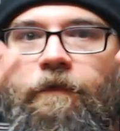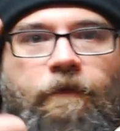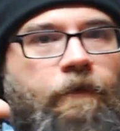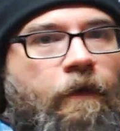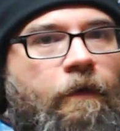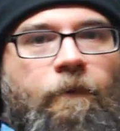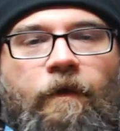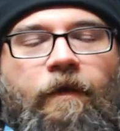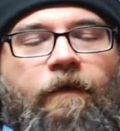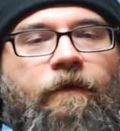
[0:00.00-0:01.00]
some
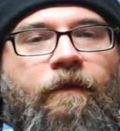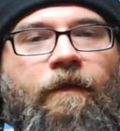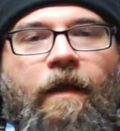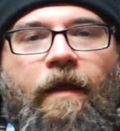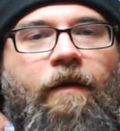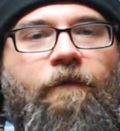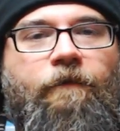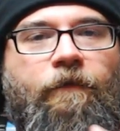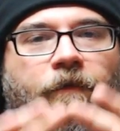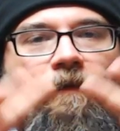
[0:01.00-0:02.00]
reason they
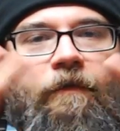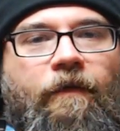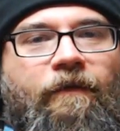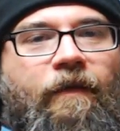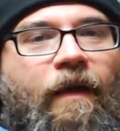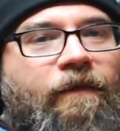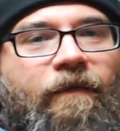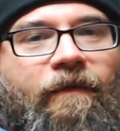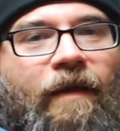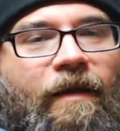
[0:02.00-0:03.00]
have stood the
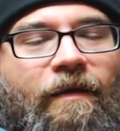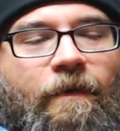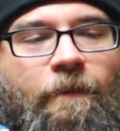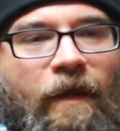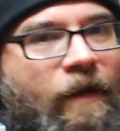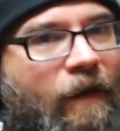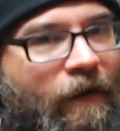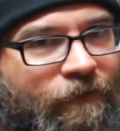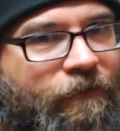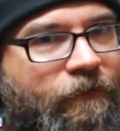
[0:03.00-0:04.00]
test of time and
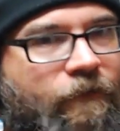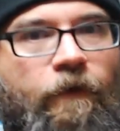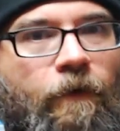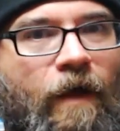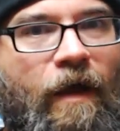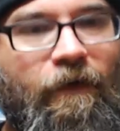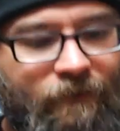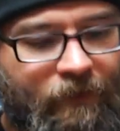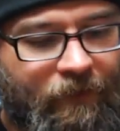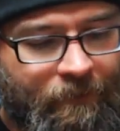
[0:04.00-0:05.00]
I still
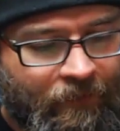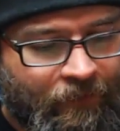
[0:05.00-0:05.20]
have them.